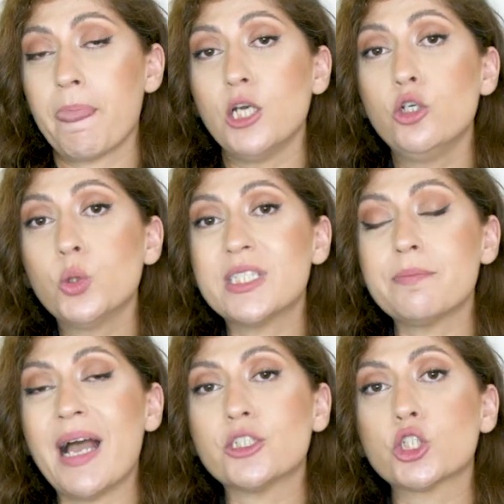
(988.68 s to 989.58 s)
Loose
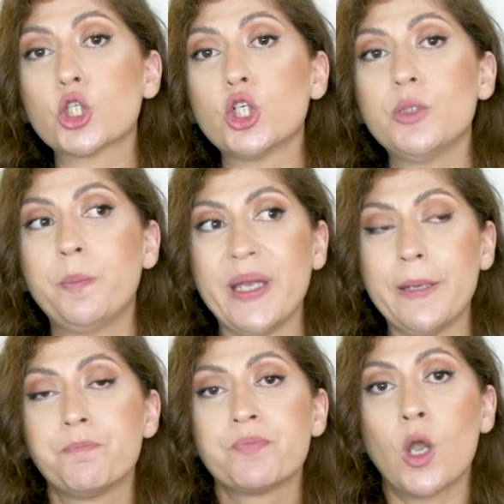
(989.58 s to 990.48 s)
matched could
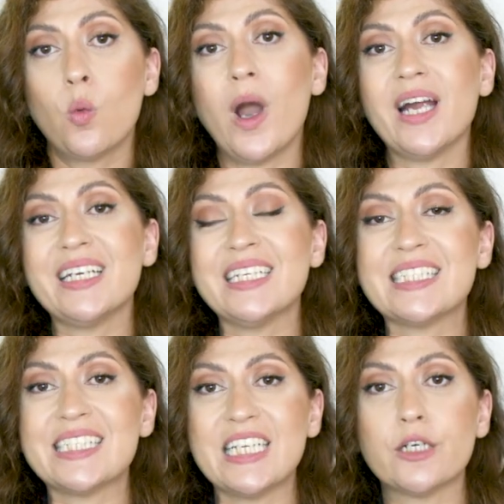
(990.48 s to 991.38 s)
be
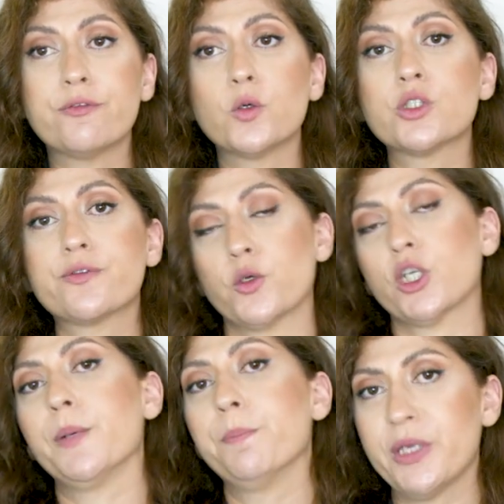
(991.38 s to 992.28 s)
wireless earphones for
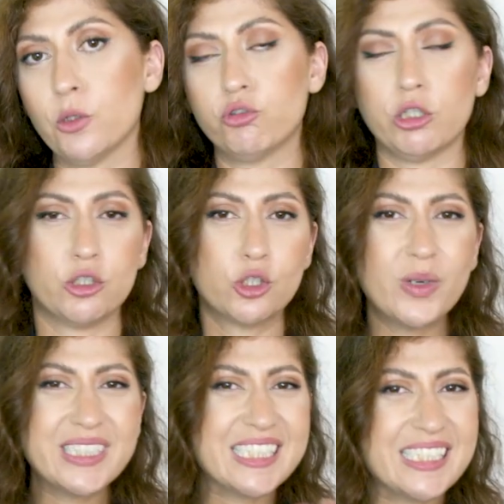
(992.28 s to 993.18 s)
computer.
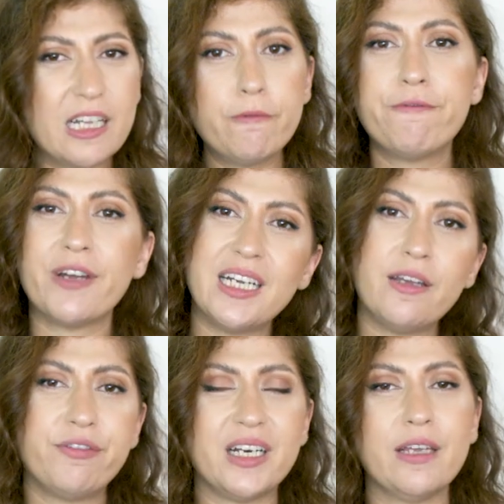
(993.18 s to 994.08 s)
So it's still
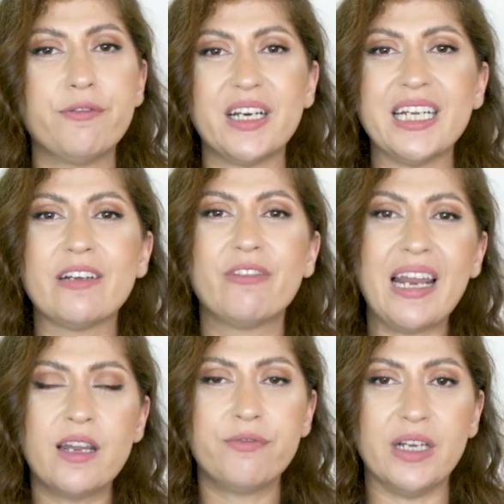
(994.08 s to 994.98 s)
very, very, very
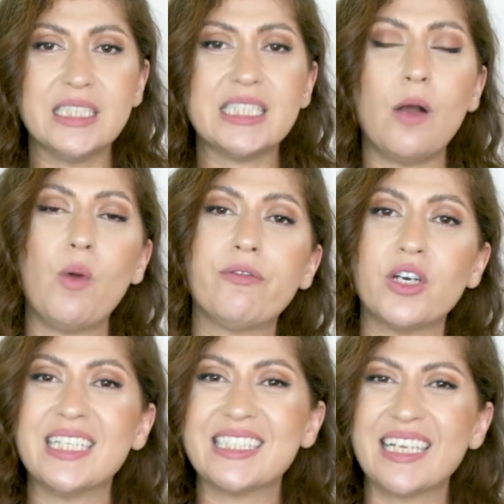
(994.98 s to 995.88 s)
relevant. However,
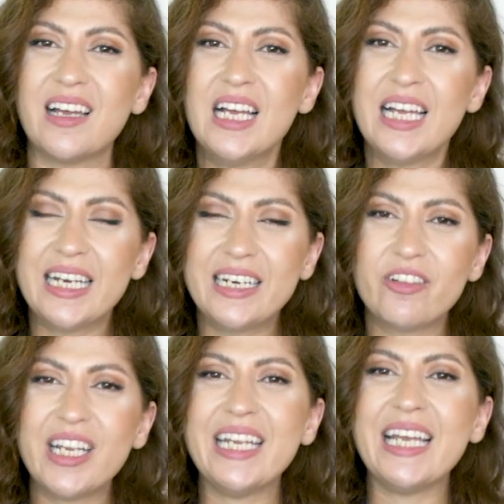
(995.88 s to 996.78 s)
it's
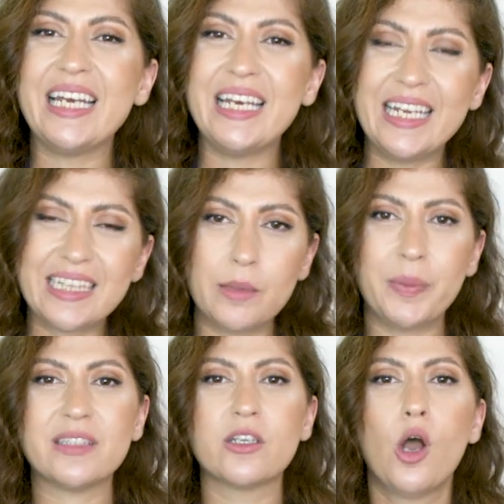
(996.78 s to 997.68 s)
really a little
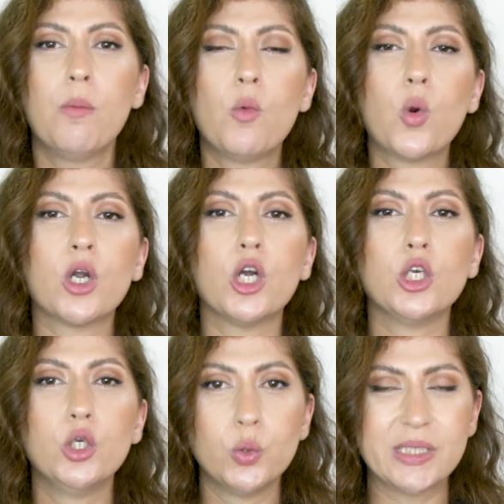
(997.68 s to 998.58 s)
bit more
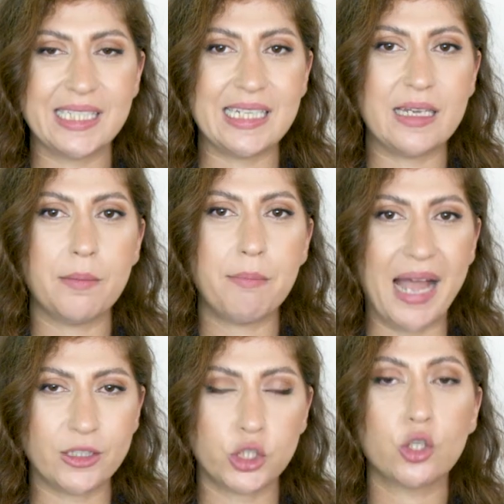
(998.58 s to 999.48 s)
loosely
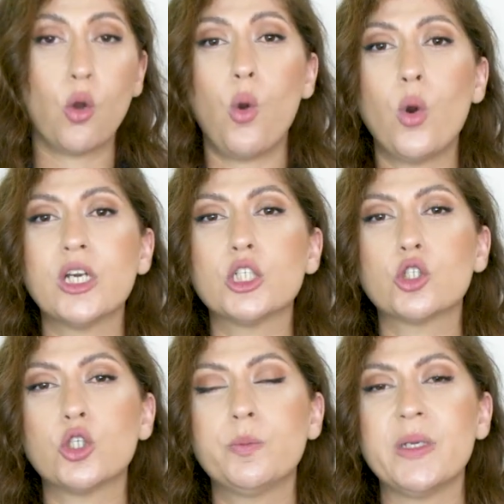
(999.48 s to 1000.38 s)
matched. Or
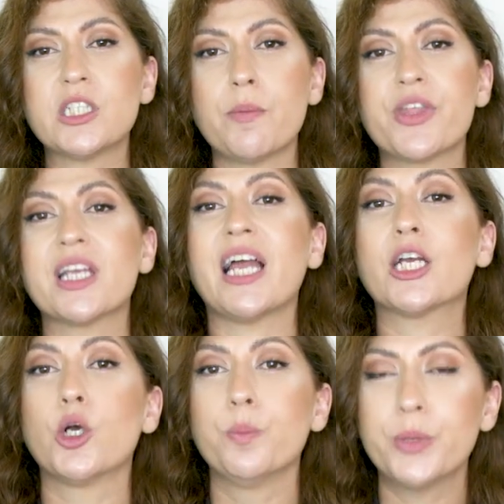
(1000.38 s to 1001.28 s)
it could be something
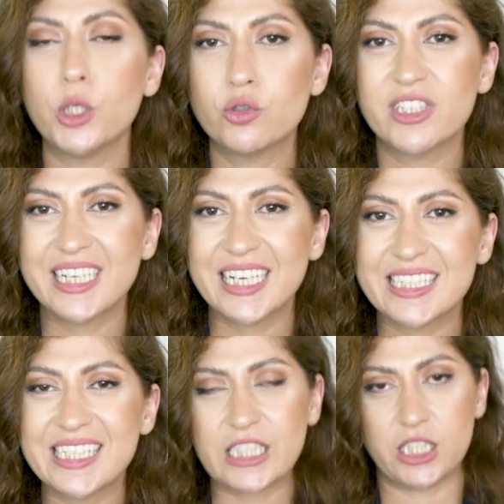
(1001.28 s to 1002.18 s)
like computer
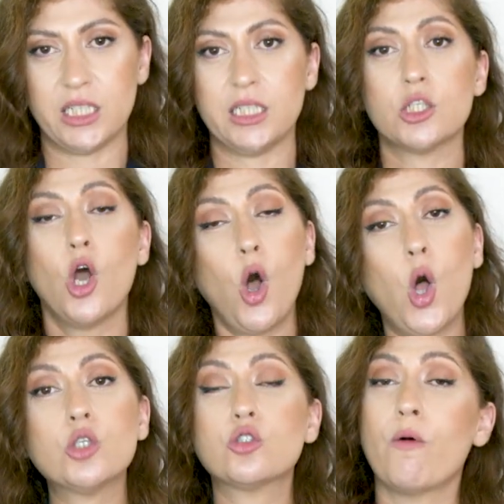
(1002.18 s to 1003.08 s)
accessories.
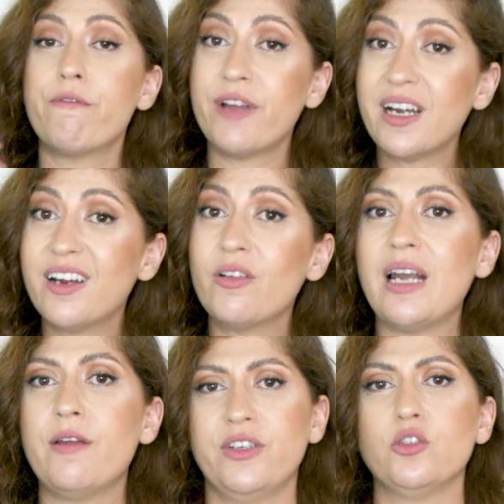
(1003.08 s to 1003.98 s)
Also very
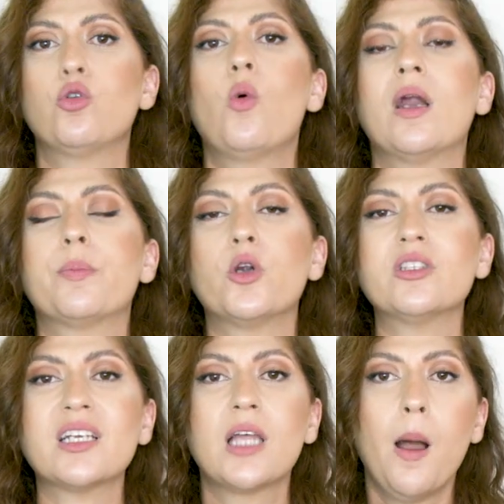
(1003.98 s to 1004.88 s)
relevant to our
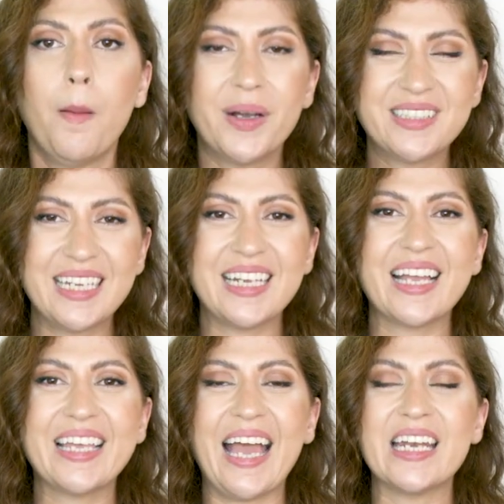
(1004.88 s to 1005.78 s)
product, but
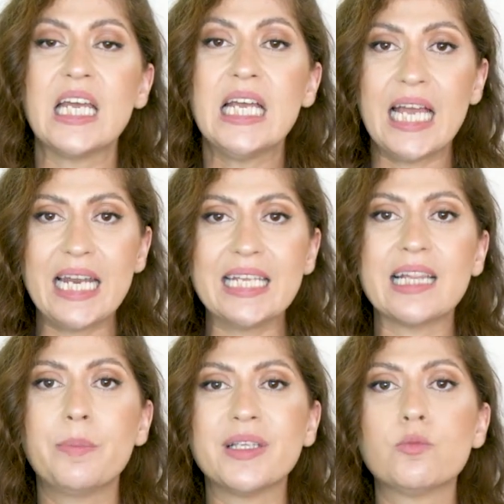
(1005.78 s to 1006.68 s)
again, a
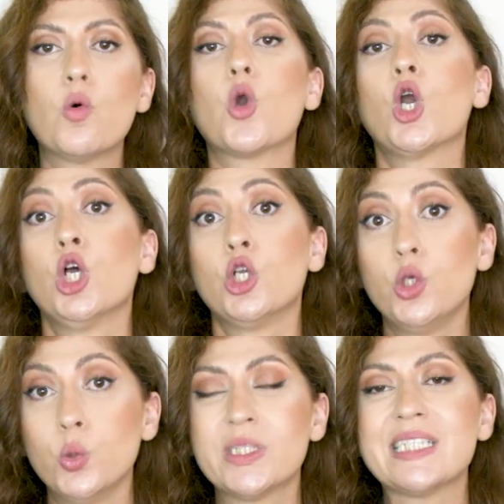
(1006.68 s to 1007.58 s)
little bit more
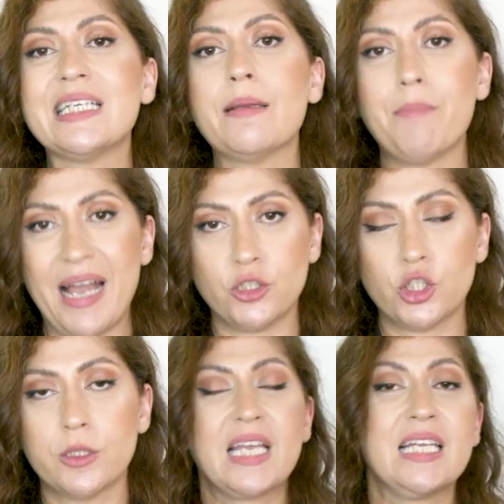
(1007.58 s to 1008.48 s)
loosely
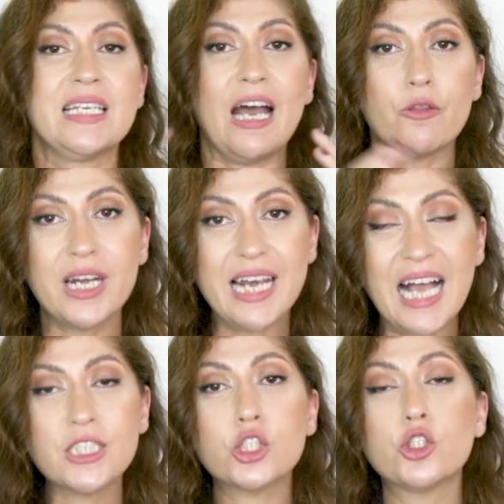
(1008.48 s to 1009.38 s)
matched. Now, the
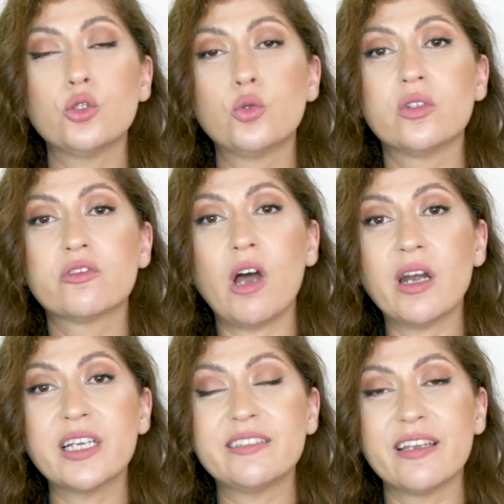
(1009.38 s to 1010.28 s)
last 2
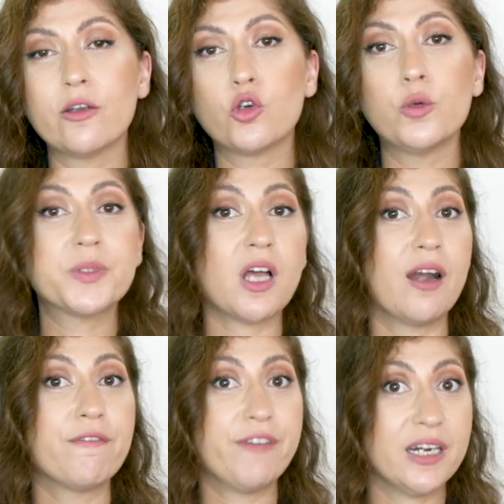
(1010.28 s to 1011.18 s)
targeting groups
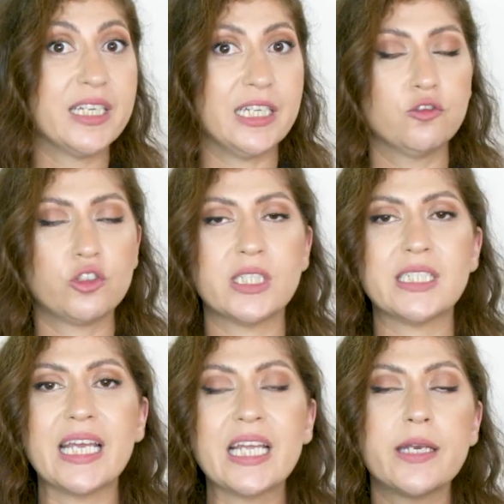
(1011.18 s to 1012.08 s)
are very
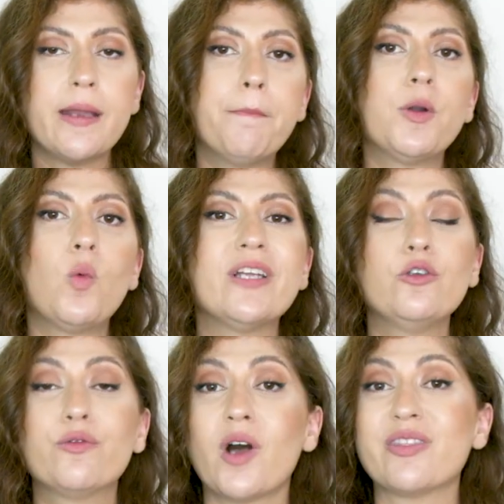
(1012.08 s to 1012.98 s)
interesting. Number 1,
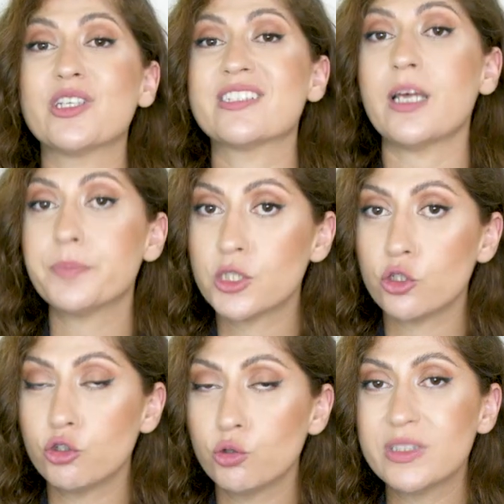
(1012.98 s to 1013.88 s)
you've got the
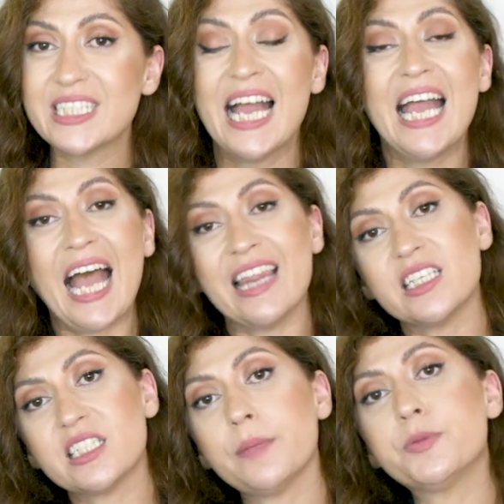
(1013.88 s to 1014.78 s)
substitutes. And
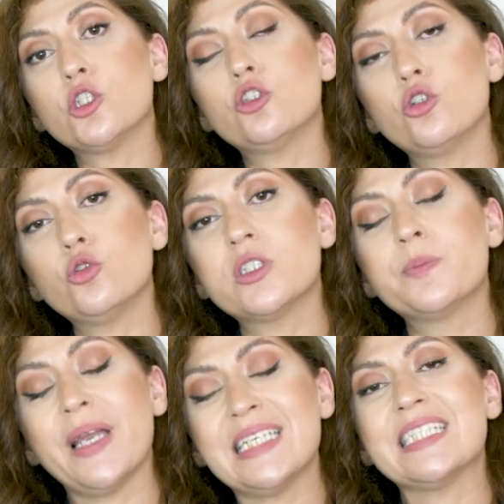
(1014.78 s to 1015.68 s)
the substitutes
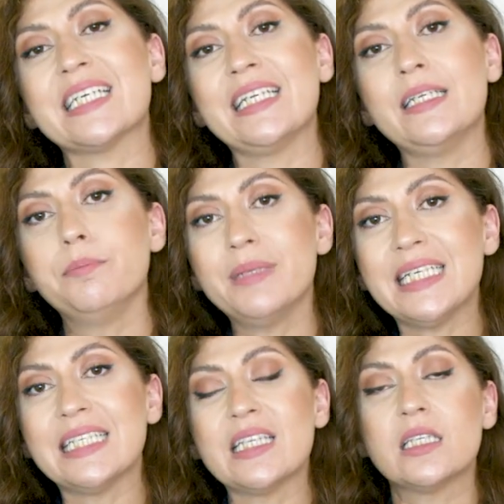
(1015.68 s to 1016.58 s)
basically
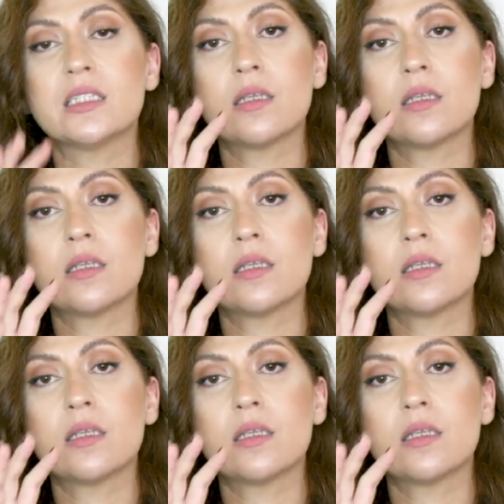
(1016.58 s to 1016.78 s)
means